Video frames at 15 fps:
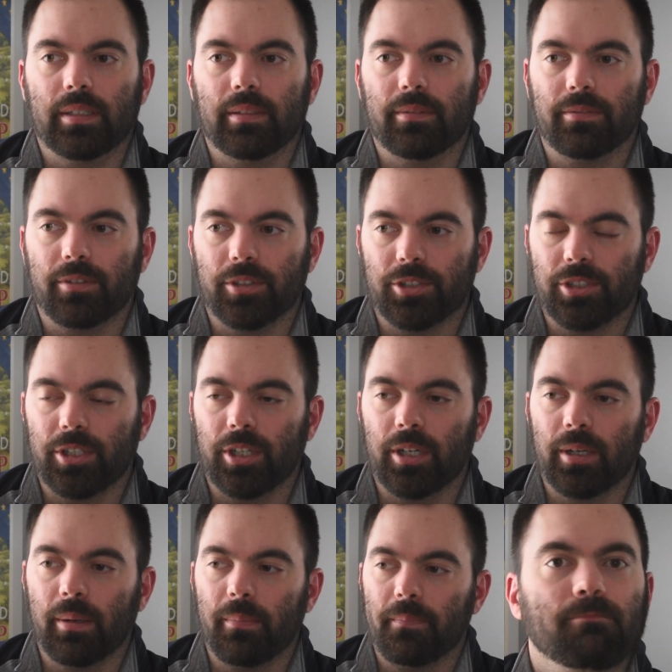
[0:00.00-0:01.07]
for
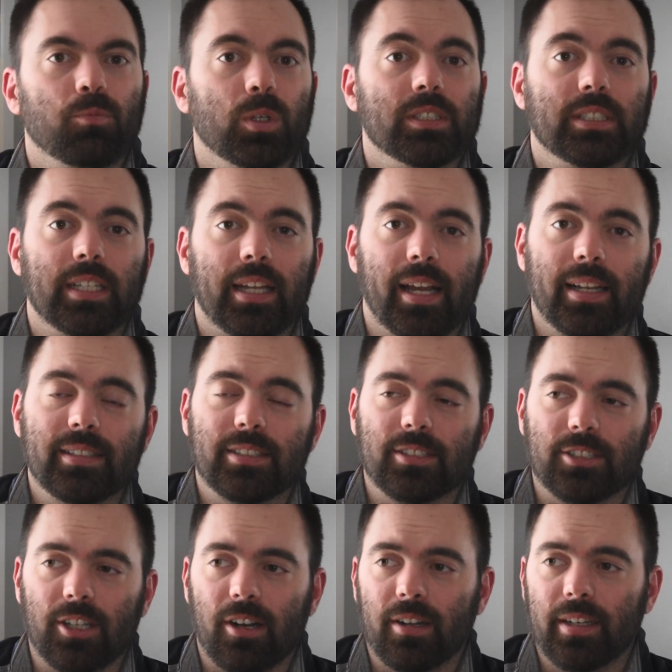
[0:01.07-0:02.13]
sure. Once again,
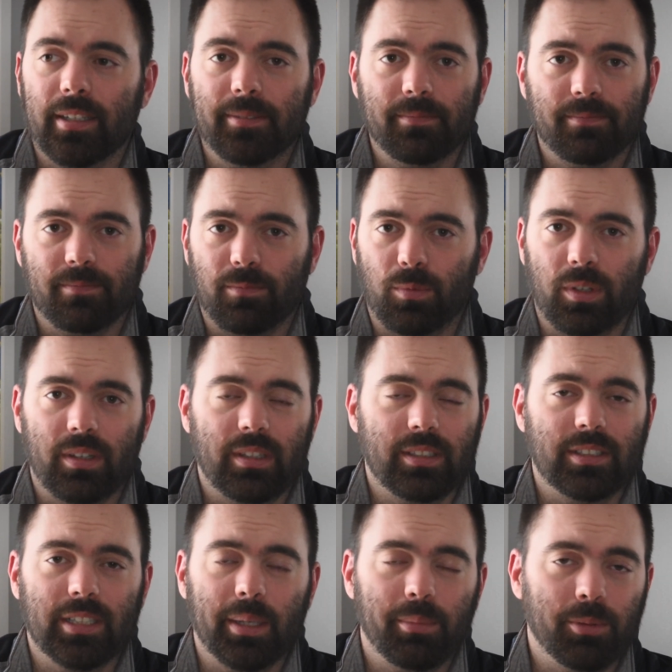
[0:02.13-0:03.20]
started with the
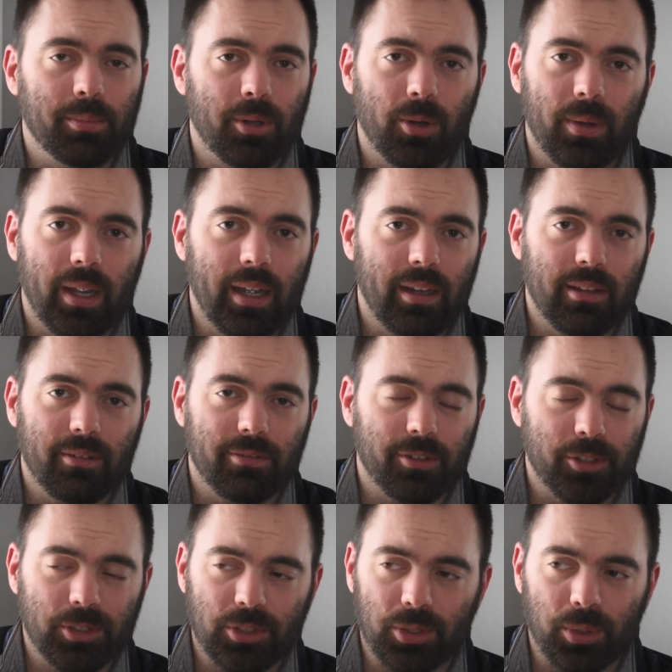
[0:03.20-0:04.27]
double bogey on the
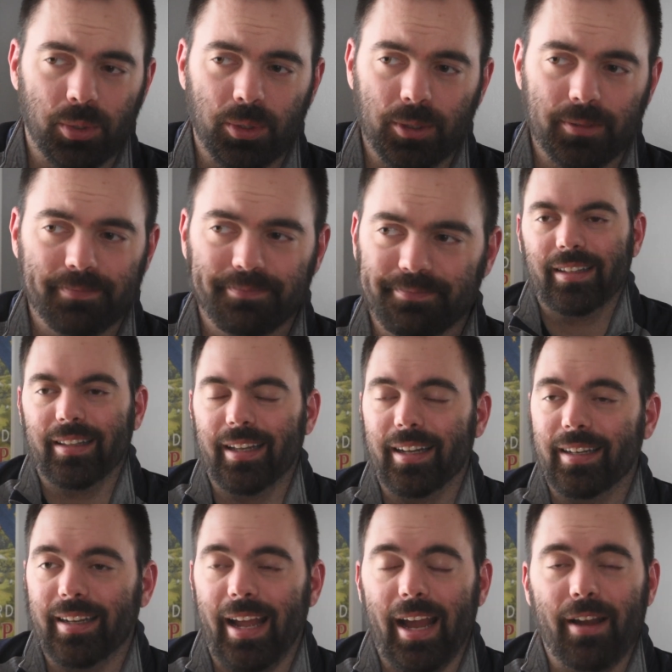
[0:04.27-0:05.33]
first hole.
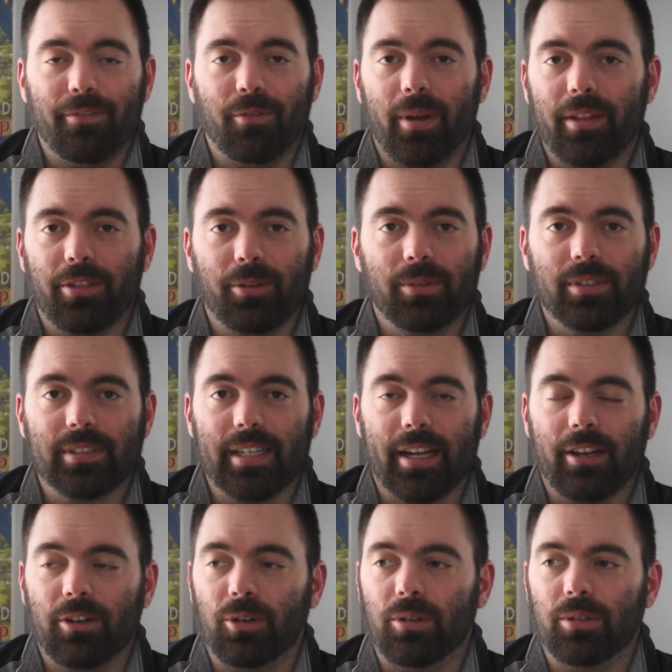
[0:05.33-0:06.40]
Then halfway through the
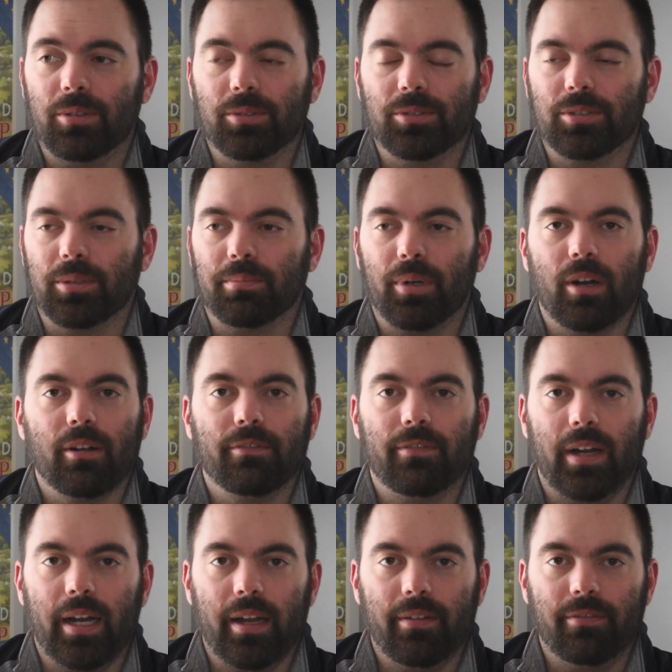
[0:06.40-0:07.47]
second hole, it was a par
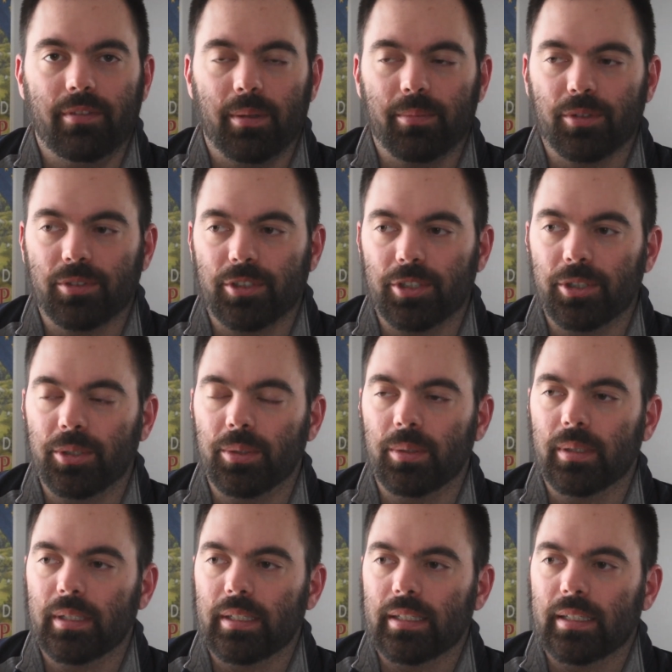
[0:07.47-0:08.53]
5, number
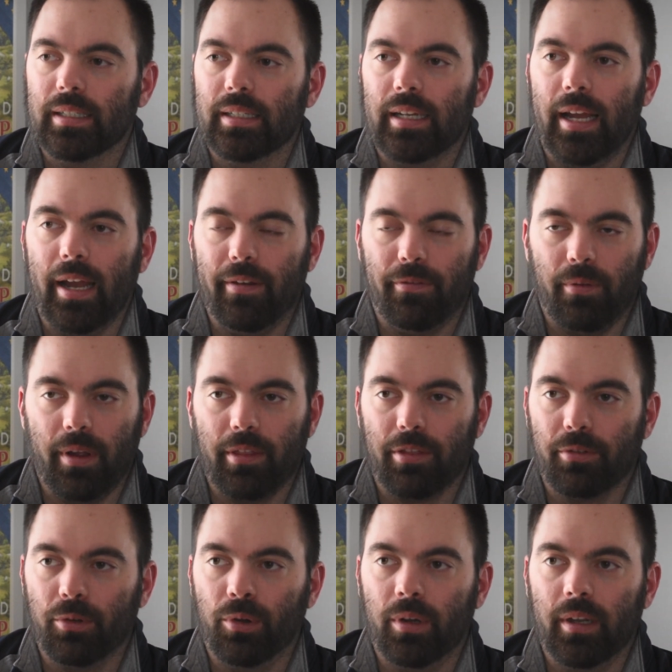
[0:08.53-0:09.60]
2. Halfway
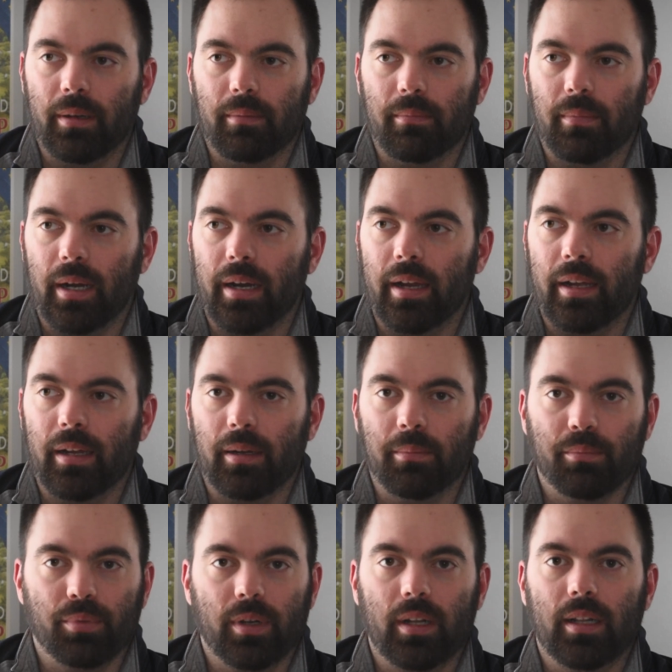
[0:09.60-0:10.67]
through it, my
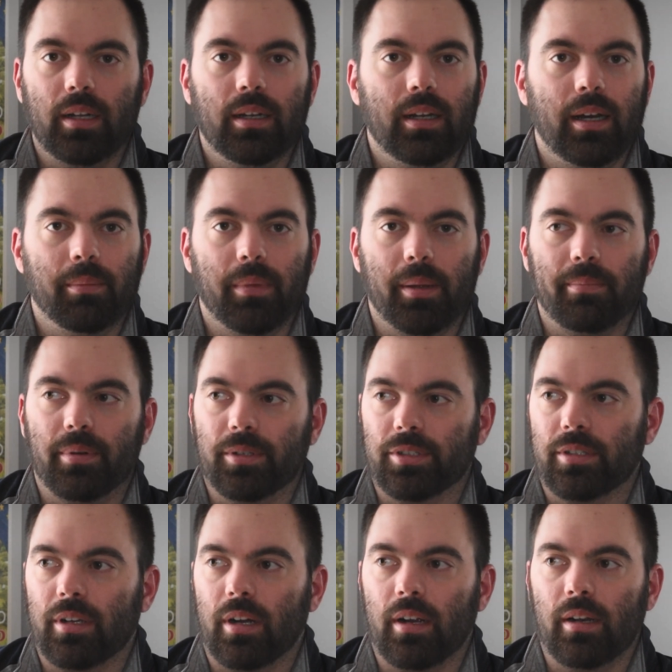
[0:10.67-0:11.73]
umbrella on my
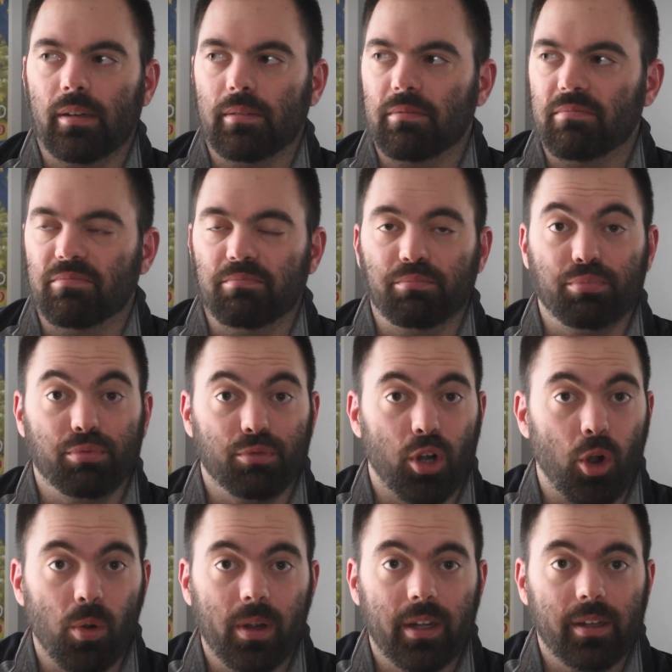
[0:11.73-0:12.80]
push cart
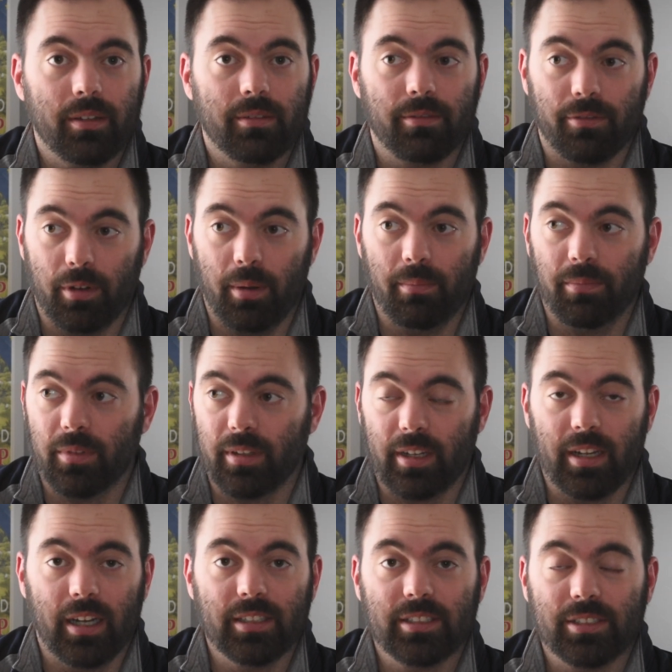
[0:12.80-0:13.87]
broke from the
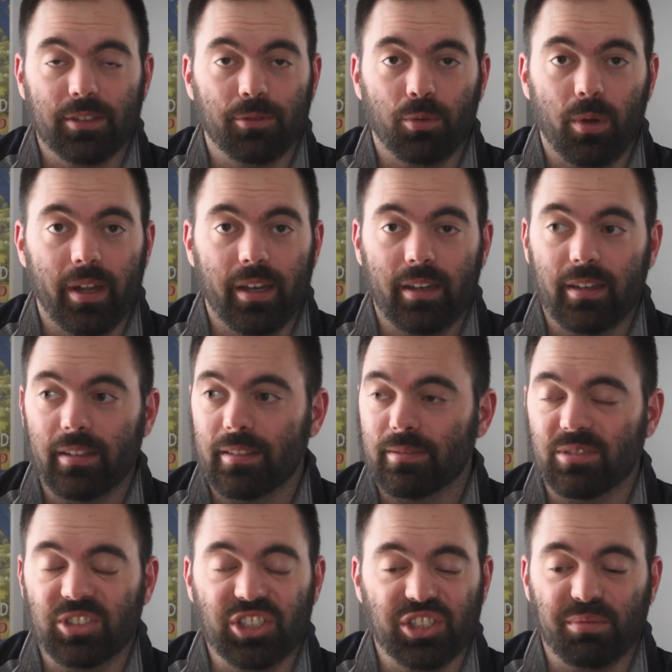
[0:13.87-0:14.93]
gusts of wind,
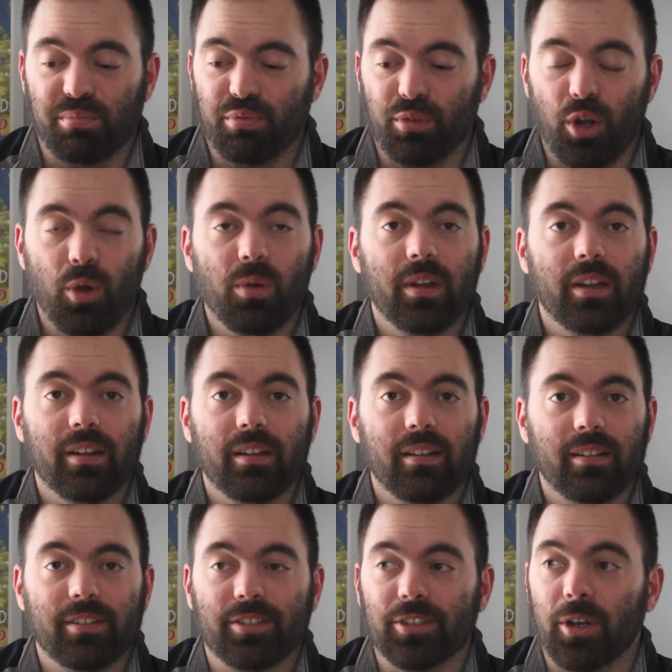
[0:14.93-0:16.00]
just broke.
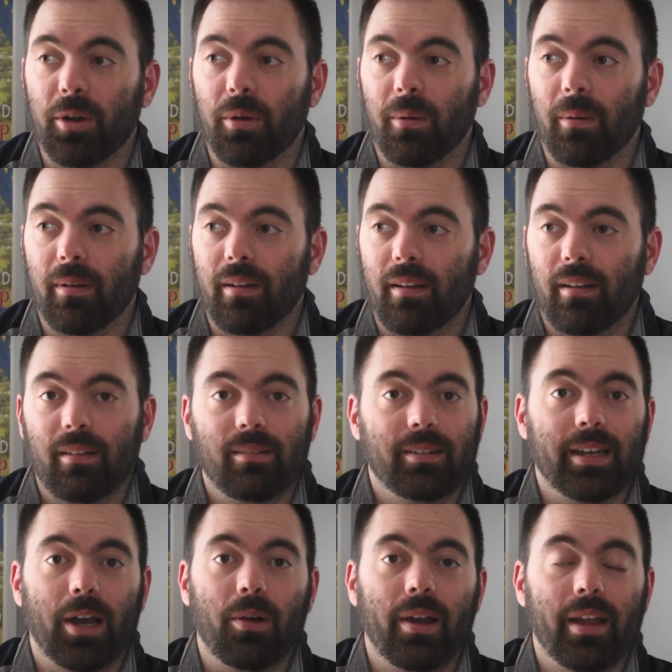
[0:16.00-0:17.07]
So
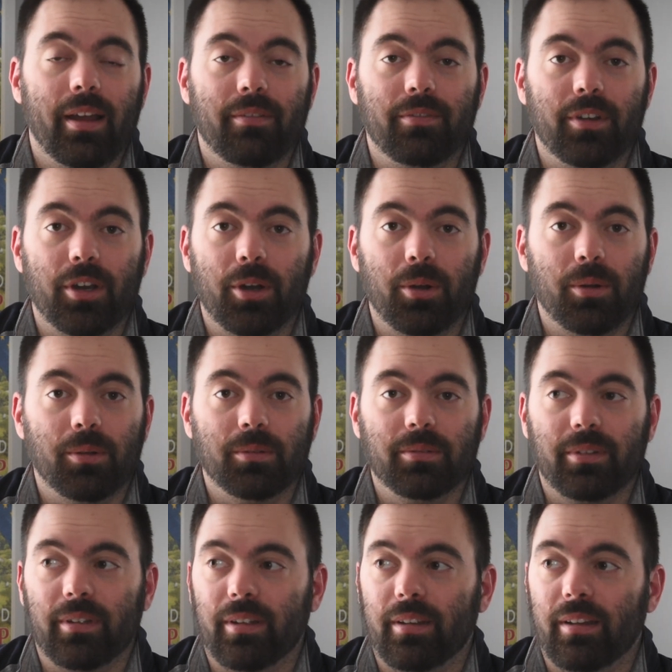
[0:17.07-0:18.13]
now I have
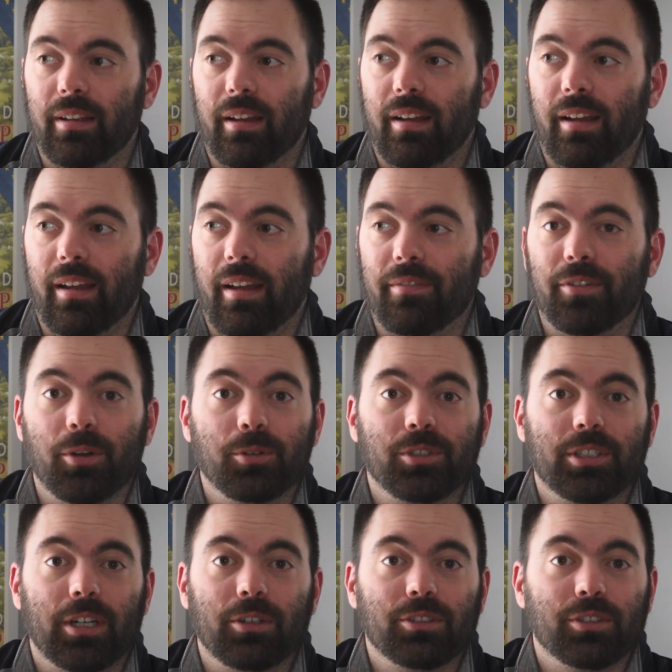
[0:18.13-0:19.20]
no
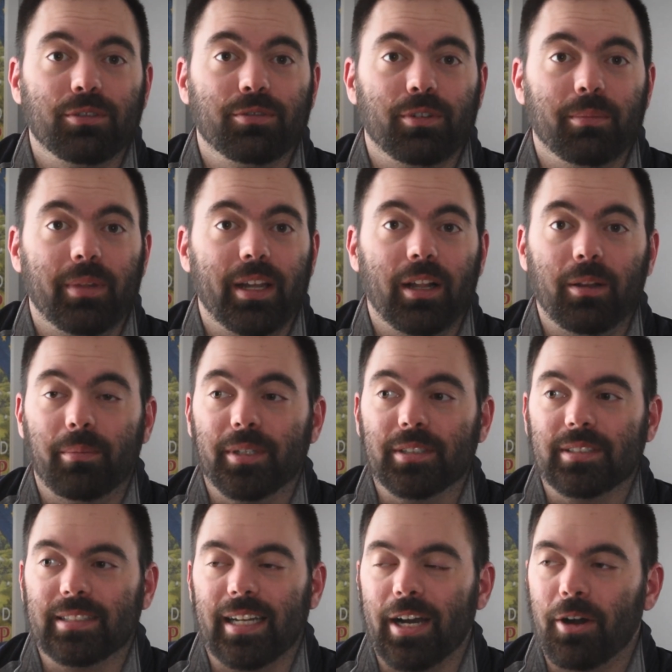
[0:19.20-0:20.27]
shelter from the
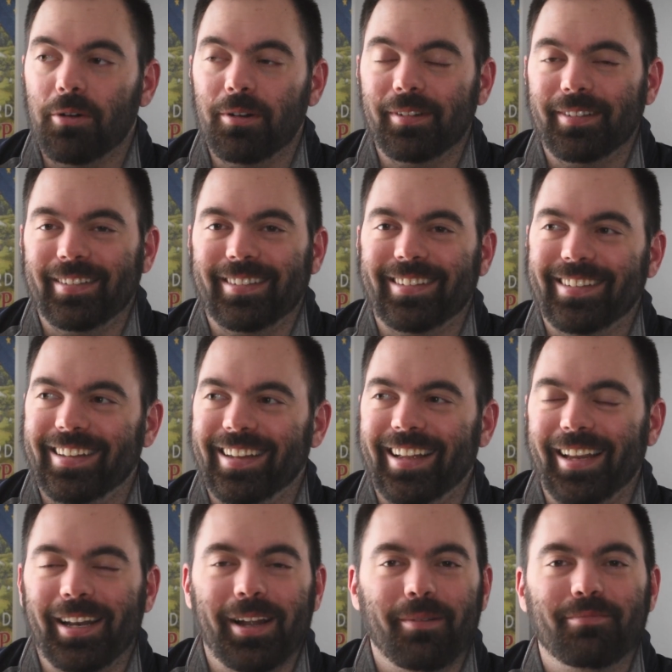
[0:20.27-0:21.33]
elements now.
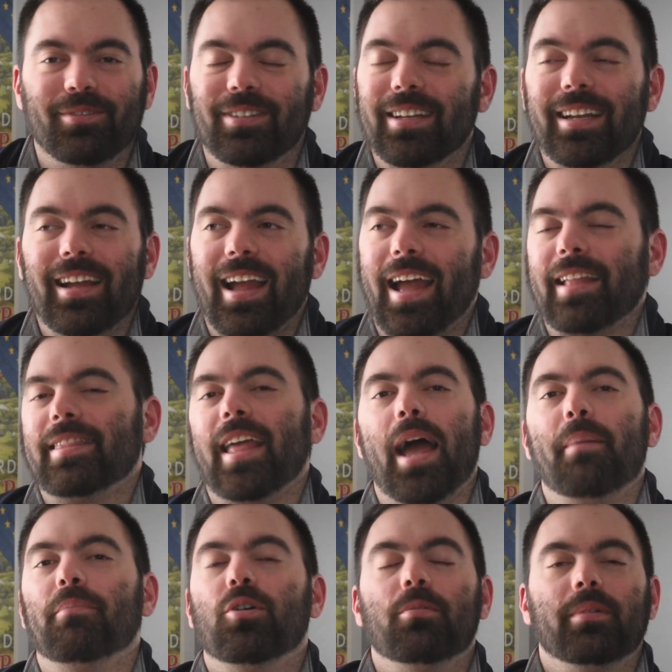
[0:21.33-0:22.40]
And at
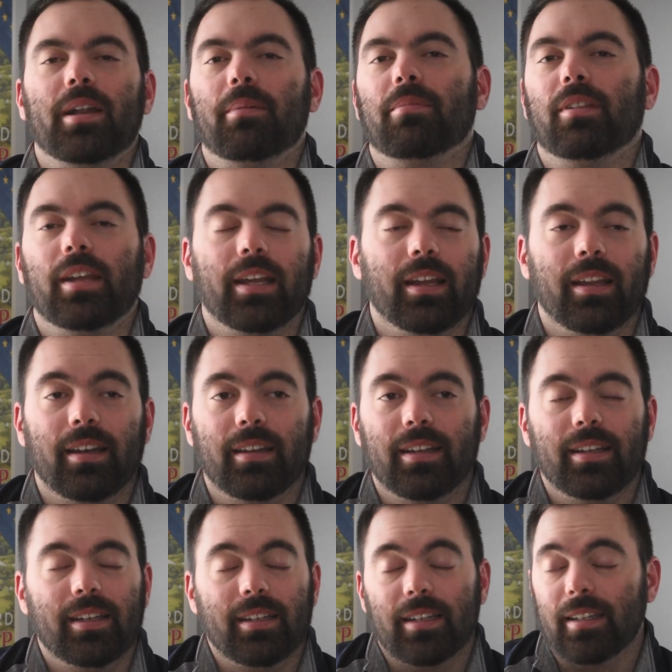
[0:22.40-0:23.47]
that moment I'm thinking,
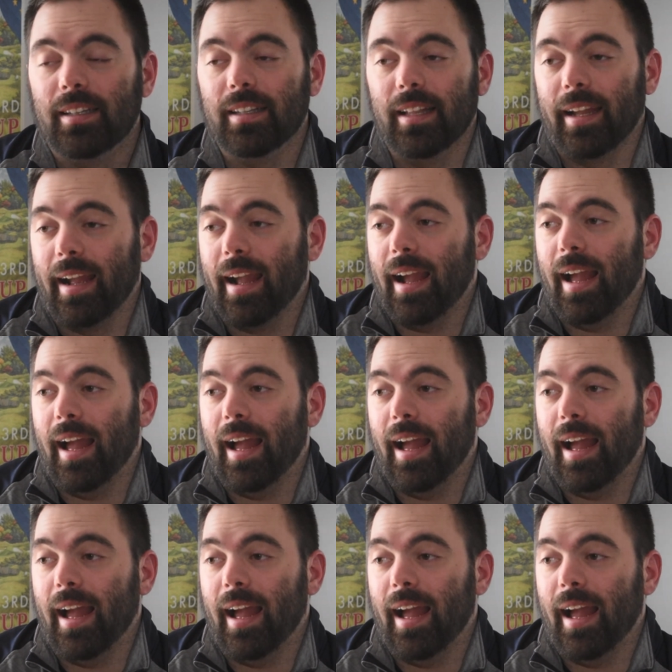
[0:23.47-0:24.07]
like,